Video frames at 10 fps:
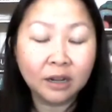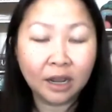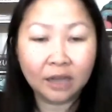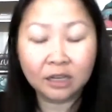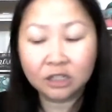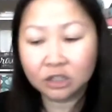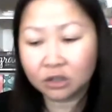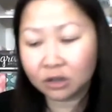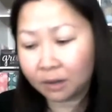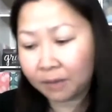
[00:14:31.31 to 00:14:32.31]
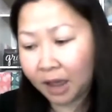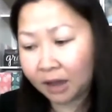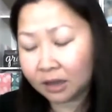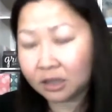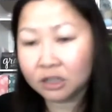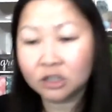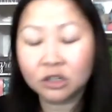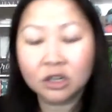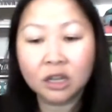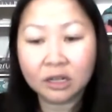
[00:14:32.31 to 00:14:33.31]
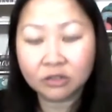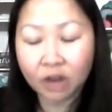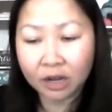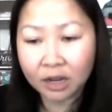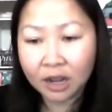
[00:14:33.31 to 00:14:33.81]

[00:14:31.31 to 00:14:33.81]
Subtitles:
and then she'd come back, and then the next Friday.